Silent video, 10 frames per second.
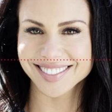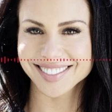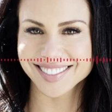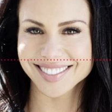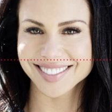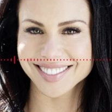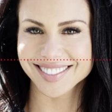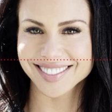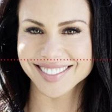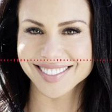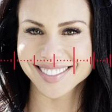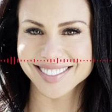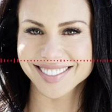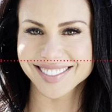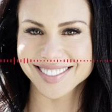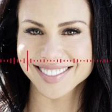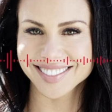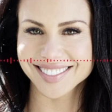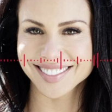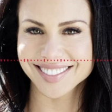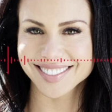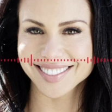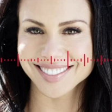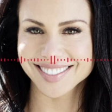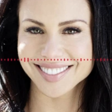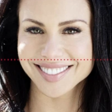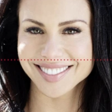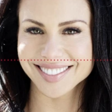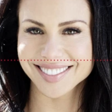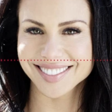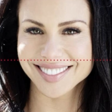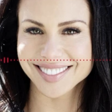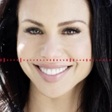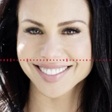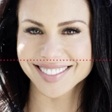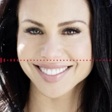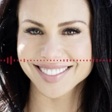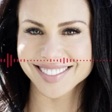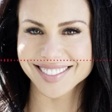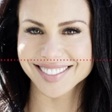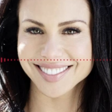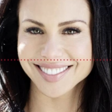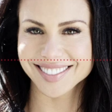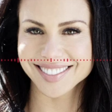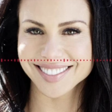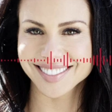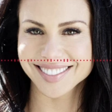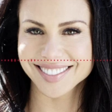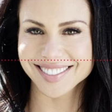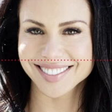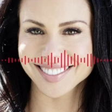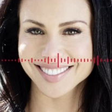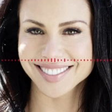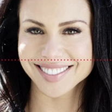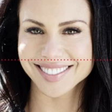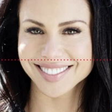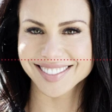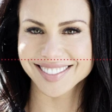Yeah. And, you know, listen, everyone has their own experience and their belief, and that is fine.